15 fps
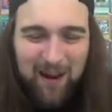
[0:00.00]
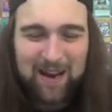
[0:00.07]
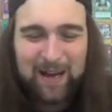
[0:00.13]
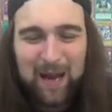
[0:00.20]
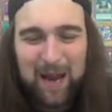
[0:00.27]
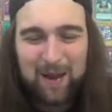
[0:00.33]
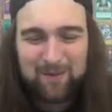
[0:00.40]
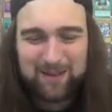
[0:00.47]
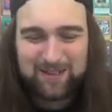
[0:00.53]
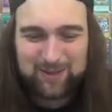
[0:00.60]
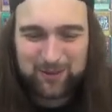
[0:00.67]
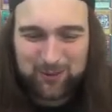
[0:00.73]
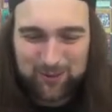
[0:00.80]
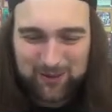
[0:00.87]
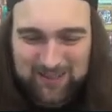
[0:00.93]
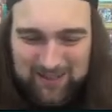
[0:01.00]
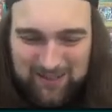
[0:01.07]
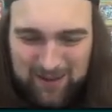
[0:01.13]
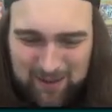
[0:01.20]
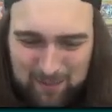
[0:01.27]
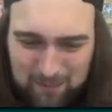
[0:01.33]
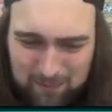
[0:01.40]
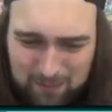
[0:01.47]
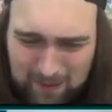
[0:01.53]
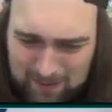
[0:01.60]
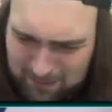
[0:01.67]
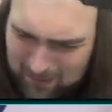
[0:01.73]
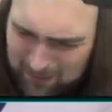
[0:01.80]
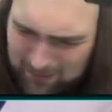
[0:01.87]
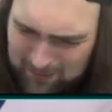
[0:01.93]
My name is Chris uh,
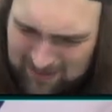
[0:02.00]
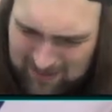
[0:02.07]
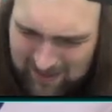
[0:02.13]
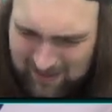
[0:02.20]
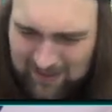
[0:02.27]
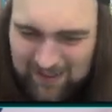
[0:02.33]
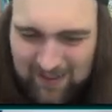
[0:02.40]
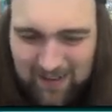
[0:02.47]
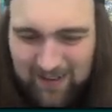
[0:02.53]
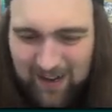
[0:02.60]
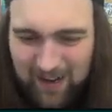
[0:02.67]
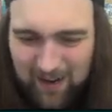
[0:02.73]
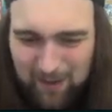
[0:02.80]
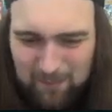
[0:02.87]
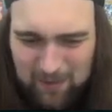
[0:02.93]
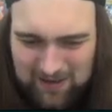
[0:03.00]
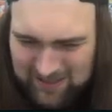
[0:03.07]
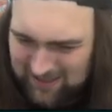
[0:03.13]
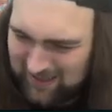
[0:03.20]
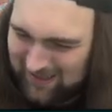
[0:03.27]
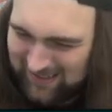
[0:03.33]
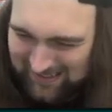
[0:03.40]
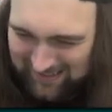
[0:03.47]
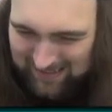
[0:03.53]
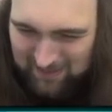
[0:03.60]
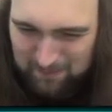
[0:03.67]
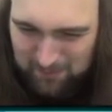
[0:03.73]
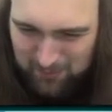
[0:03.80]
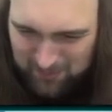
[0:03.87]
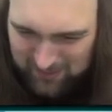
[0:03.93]
Bakuska, uh, Buska,
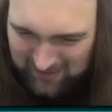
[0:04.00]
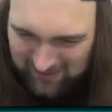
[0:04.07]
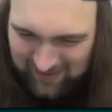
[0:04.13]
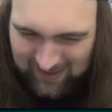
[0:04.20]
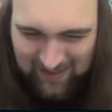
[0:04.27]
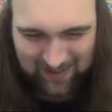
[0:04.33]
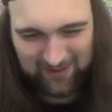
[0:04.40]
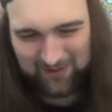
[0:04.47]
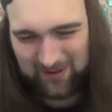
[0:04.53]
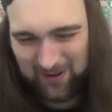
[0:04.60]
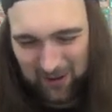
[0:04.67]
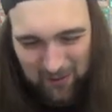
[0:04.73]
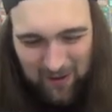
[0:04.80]
uh, Buska. I don't know.